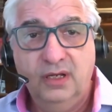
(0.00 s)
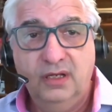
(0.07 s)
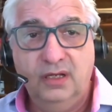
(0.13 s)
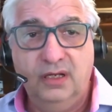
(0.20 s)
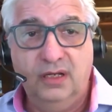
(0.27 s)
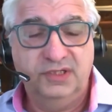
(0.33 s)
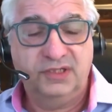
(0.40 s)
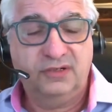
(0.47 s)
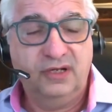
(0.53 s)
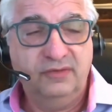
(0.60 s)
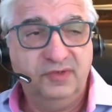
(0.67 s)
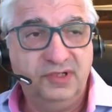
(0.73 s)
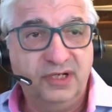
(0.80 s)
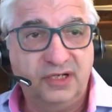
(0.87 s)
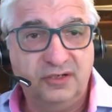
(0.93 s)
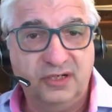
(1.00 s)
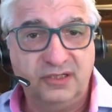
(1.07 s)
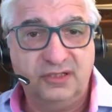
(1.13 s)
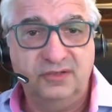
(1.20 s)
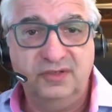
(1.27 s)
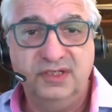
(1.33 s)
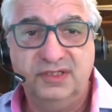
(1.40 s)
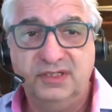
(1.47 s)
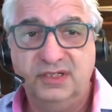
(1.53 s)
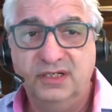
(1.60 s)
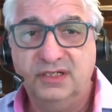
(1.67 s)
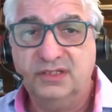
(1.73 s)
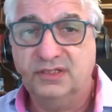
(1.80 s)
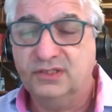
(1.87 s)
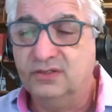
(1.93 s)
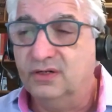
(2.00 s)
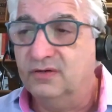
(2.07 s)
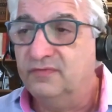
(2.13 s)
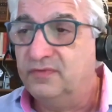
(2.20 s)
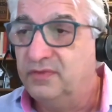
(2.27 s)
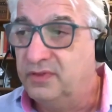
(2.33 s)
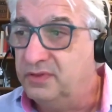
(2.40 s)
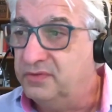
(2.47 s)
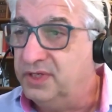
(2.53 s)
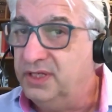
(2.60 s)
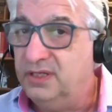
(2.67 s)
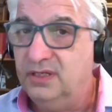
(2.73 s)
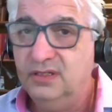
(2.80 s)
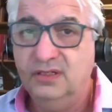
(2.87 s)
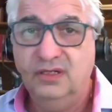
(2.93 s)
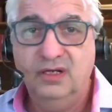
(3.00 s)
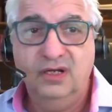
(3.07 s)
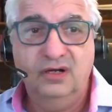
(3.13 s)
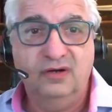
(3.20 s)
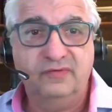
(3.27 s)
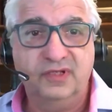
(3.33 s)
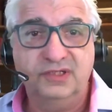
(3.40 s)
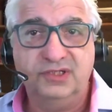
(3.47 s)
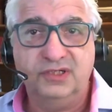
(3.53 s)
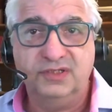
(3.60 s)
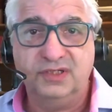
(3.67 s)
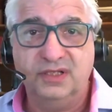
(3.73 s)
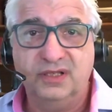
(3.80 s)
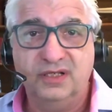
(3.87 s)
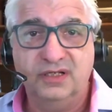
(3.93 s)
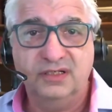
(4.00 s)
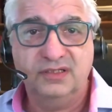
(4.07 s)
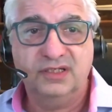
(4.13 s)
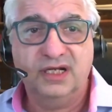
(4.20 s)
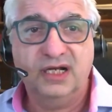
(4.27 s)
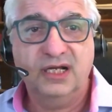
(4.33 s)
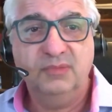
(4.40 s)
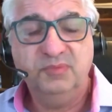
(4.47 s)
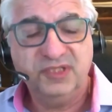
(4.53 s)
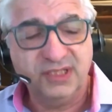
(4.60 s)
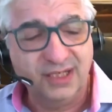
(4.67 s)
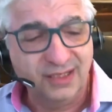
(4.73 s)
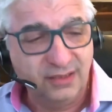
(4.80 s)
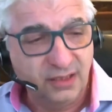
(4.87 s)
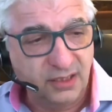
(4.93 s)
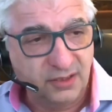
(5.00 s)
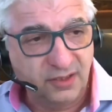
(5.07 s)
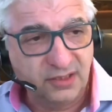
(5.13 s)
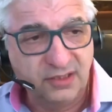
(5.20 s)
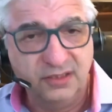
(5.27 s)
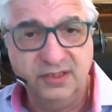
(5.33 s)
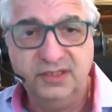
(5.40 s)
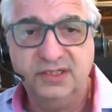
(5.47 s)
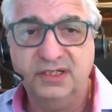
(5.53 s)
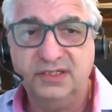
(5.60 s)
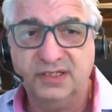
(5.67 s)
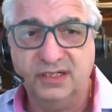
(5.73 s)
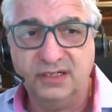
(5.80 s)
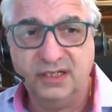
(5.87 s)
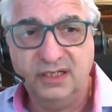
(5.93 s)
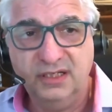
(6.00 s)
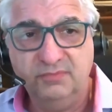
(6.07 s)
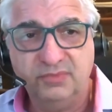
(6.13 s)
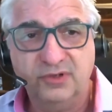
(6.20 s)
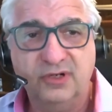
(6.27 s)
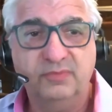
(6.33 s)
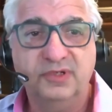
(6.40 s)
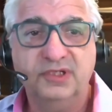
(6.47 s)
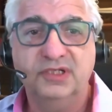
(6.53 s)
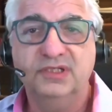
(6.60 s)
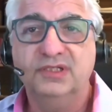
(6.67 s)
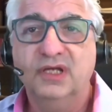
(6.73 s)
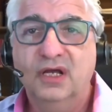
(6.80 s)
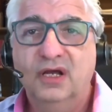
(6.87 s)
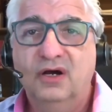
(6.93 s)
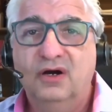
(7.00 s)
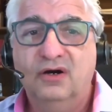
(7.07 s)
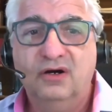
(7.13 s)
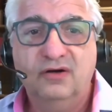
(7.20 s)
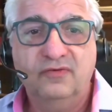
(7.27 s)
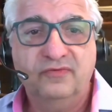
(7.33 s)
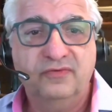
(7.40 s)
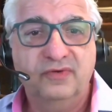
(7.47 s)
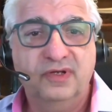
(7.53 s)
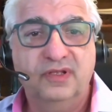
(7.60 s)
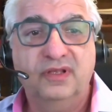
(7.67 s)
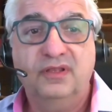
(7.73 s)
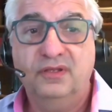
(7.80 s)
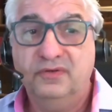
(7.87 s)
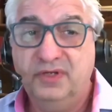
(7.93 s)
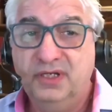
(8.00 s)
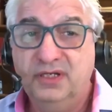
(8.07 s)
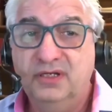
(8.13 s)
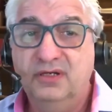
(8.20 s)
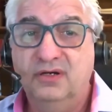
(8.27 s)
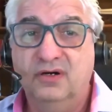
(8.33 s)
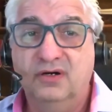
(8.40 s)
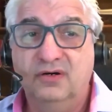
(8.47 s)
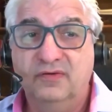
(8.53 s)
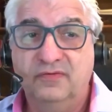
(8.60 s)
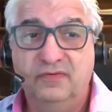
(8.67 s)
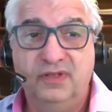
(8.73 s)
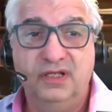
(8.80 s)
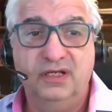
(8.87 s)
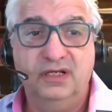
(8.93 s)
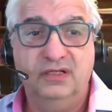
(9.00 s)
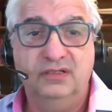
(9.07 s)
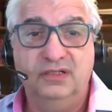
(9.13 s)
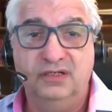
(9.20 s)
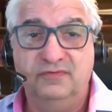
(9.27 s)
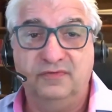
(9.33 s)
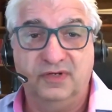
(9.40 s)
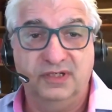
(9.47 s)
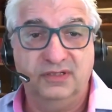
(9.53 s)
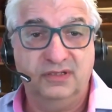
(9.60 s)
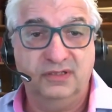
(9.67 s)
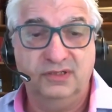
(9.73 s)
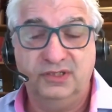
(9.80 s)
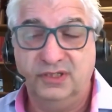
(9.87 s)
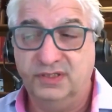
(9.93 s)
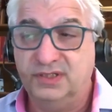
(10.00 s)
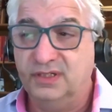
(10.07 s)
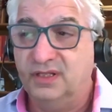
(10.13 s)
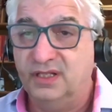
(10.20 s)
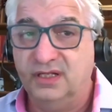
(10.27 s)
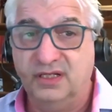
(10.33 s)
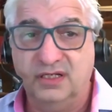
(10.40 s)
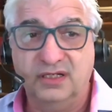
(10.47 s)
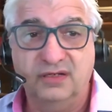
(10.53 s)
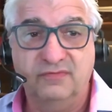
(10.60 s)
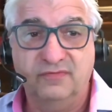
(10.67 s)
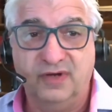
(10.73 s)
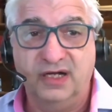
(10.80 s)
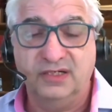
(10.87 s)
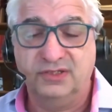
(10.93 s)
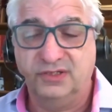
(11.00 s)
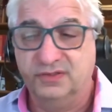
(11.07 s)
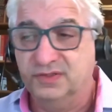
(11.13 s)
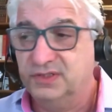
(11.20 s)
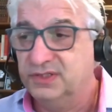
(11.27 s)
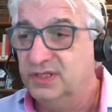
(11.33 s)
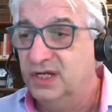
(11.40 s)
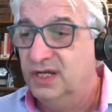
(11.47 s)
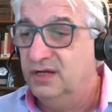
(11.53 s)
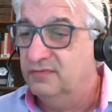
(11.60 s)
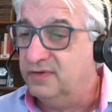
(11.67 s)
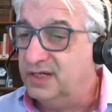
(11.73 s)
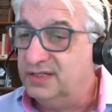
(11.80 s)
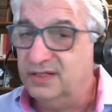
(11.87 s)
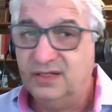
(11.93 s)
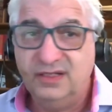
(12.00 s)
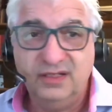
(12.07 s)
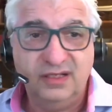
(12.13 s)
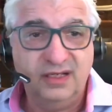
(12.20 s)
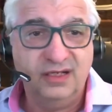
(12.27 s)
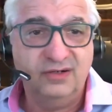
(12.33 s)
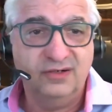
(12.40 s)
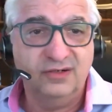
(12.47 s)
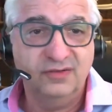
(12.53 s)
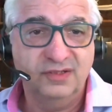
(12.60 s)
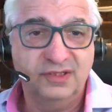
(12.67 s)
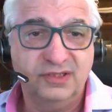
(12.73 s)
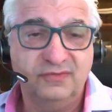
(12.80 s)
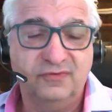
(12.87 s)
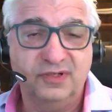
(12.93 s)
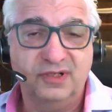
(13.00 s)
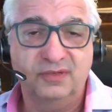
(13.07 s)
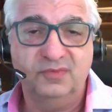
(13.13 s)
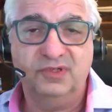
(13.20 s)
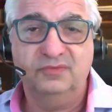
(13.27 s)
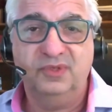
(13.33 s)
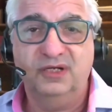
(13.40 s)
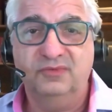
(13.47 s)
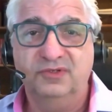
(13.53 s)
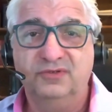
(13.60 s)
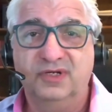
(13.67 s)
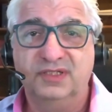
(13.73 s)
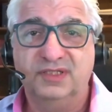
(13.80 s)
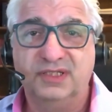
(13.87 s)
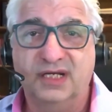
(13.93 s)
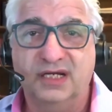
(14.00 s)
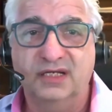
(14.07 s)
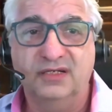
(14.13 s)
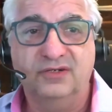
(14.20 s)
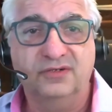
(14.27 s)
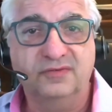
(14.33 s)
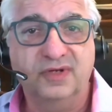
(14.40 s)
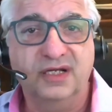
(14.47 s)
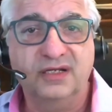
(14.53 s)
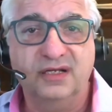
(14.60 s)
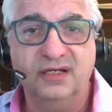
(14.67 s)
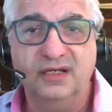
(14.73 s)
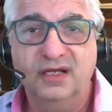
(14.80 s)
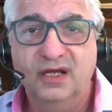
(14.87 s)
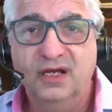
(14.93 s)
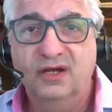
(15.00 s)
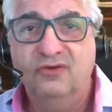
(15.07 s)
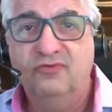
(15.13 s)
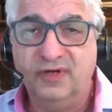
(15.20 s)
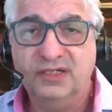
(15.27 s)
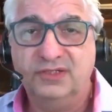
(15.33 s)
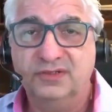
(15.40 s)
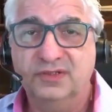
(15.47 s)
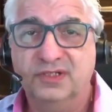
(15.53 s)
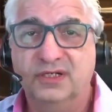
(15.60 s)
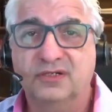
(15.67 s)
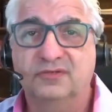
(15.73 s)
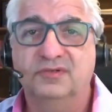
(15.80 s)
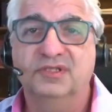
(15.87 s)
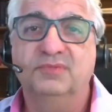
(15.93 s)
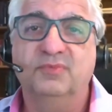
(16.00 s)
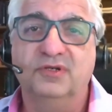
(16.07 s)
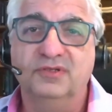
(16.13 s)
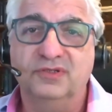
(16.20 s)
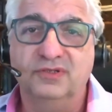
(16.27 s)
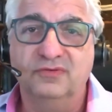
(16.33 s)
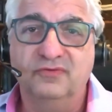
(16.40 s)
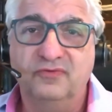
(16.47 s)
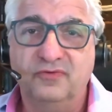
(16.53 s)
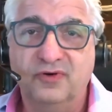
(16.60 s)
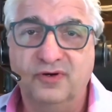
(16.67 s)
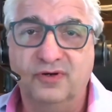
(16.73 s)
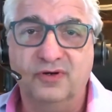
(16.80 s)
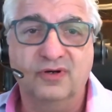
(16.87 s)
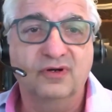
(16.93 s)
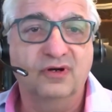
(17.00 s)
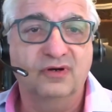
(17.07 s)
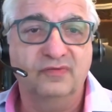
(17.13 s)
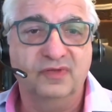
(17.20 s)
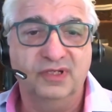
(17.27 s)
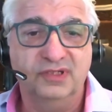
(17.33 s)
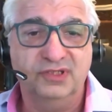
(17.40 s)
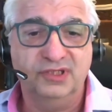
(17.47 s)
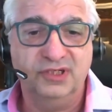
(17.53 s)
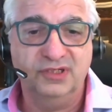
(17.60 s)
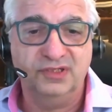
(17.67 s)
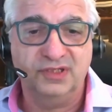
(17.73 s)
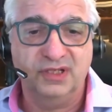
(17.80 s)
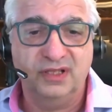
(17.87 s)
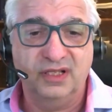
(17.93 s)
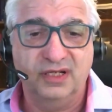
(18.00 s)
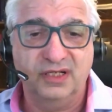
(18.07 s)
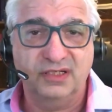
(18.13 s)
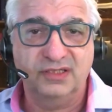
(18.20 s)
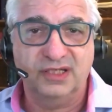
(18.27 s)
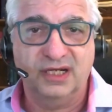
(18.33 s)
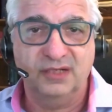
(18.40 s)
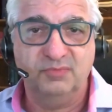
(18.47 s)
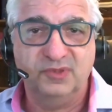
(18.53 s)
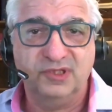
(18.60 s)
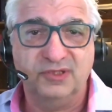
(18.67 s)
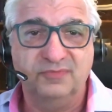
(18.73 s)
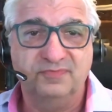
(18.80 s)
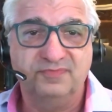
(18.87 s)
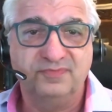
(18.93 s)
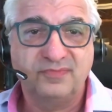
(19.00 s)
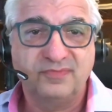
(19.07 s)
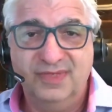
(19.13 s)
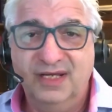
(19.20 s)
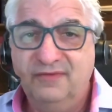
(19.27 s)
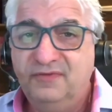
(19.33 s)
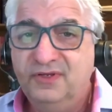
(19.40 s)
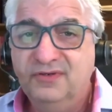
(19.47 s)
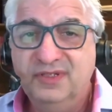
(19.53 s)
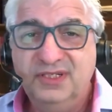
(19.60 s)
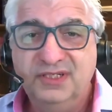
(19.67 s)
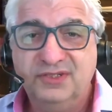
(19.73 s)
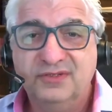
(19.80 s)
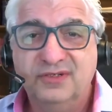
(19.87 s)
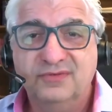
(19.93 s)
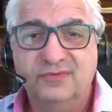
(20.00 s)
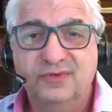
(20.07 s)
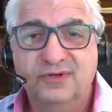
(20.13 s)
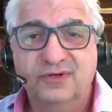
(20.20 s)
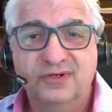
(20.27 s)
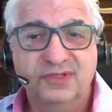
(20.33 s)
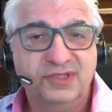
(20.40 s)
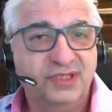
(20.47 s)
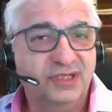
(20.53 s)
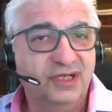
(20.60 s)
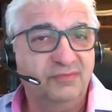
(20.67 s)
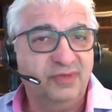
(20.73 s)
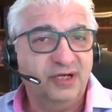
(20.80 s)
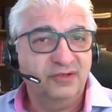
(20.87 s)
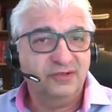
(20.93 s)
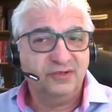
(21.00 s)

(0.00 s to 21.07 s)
describing the characteristics of 3 of the geosynthetic types and the characteristics and key properties of 3 of the different geosynthetic functions. Finally, the goal is for them to be able to assign correctly the functions that correspond to 4 of the geosynthetic types. A few additional words about